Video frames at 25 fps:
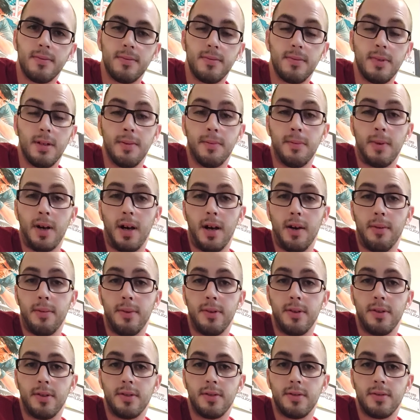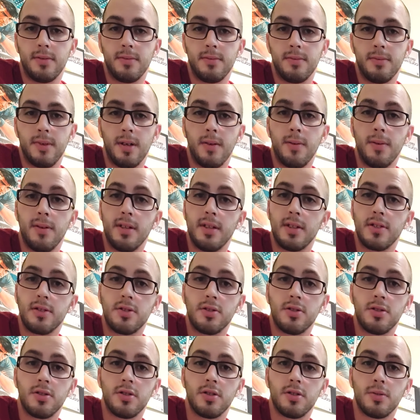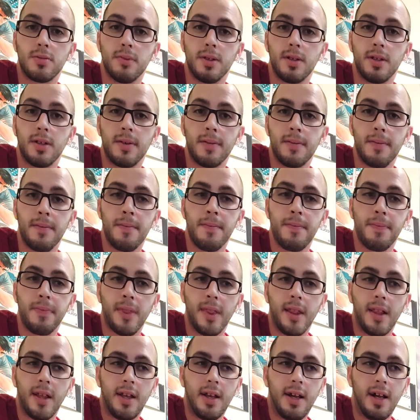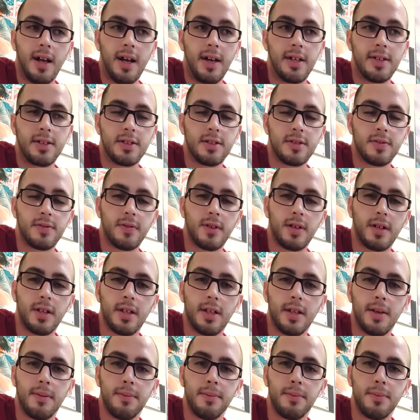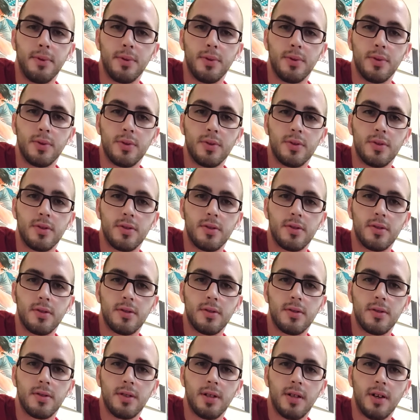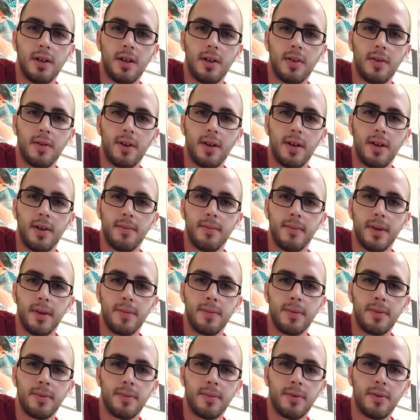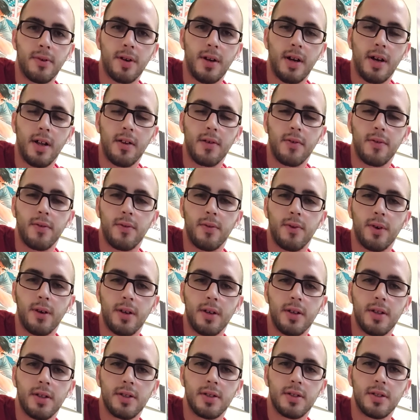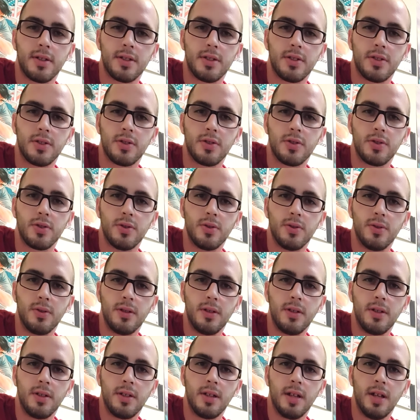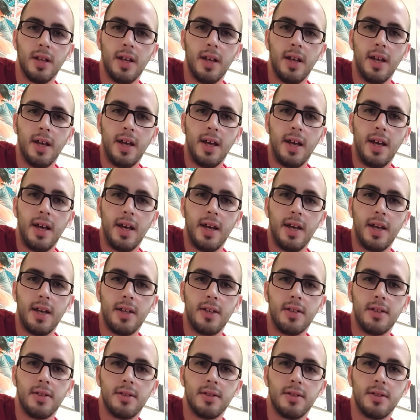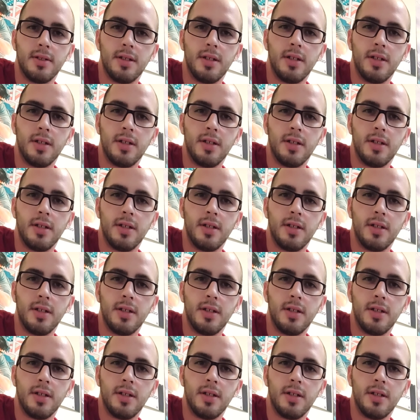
in my opinion. Maybe that's just me. I just feel like it boosts the all around maybe morale of what it is that you're doing and